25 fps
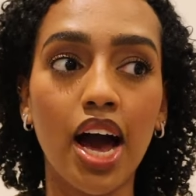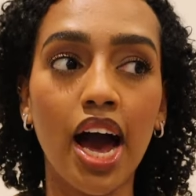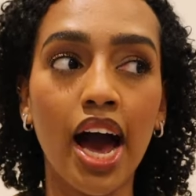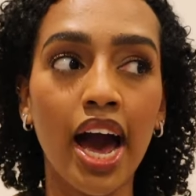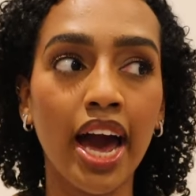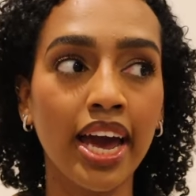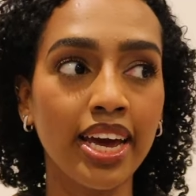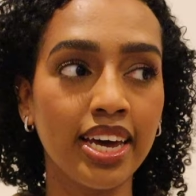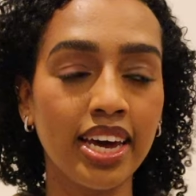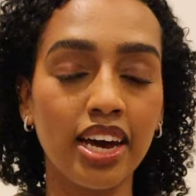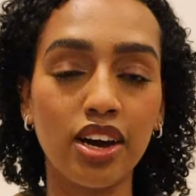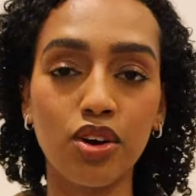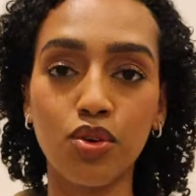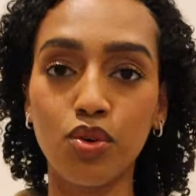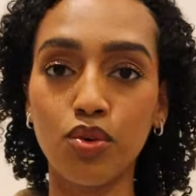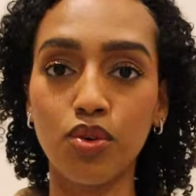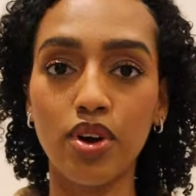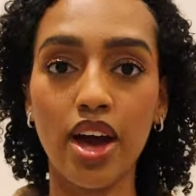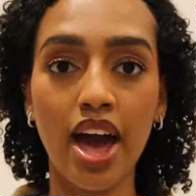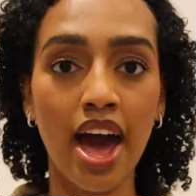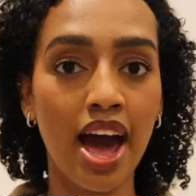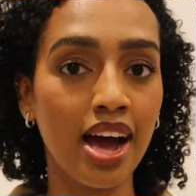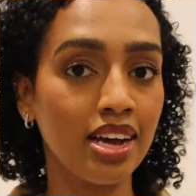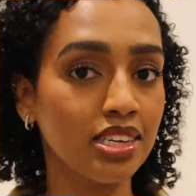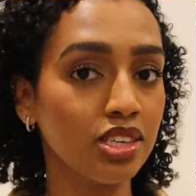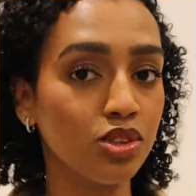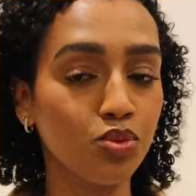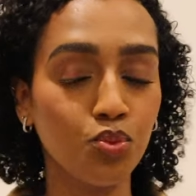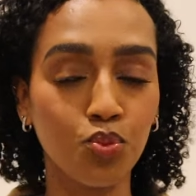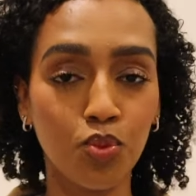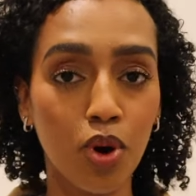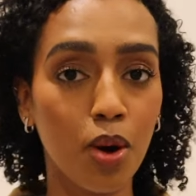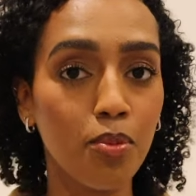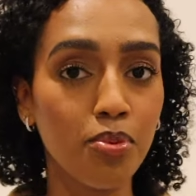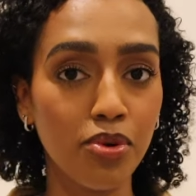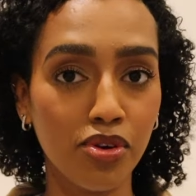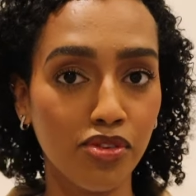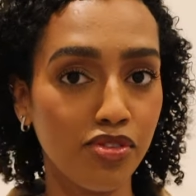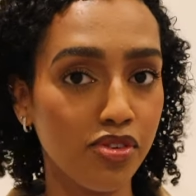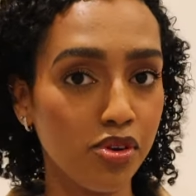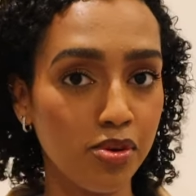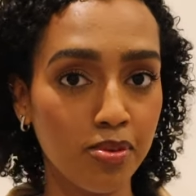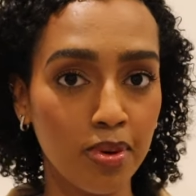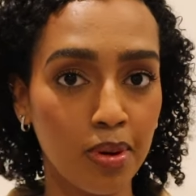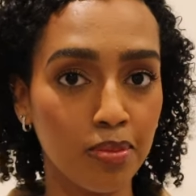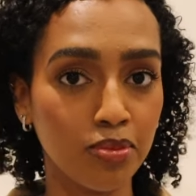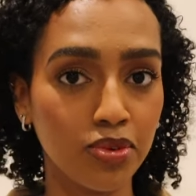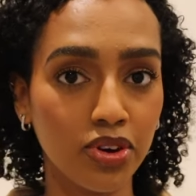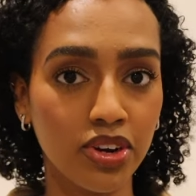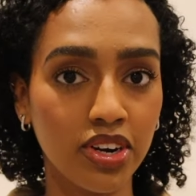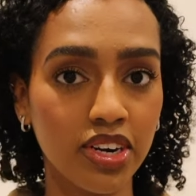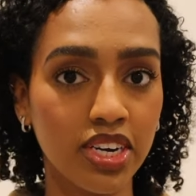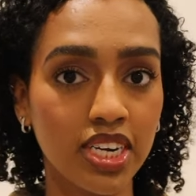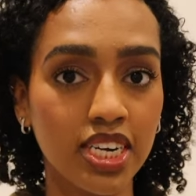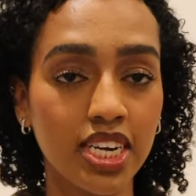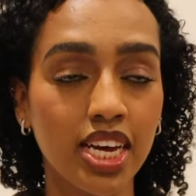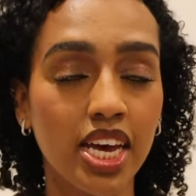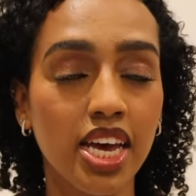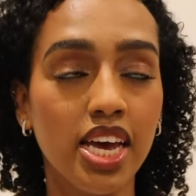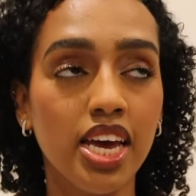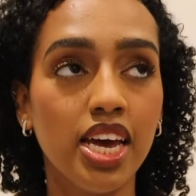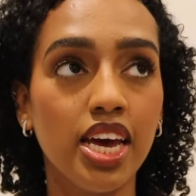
I get asked what perfume I'm wearing.